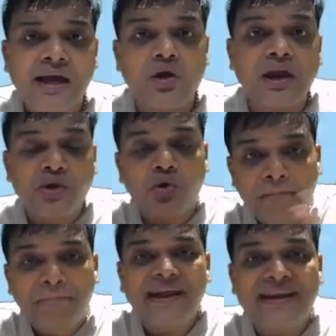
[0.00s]
Okay, to
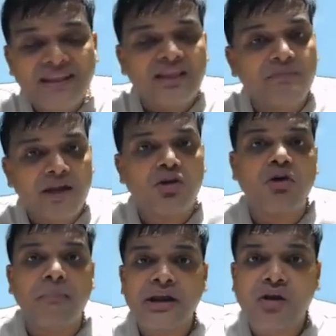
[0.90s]
compete in this particular
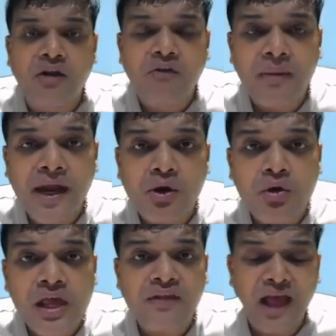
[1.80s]
competitive environment.
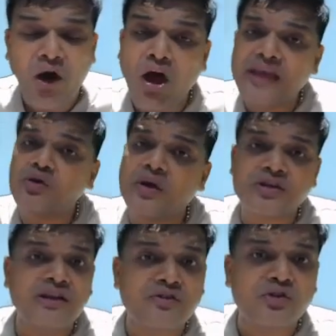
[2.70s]
Okay, all
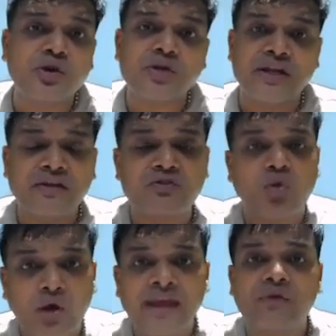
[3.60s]
educational institution is
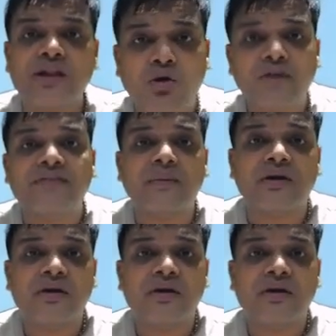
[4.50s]
going with a concept.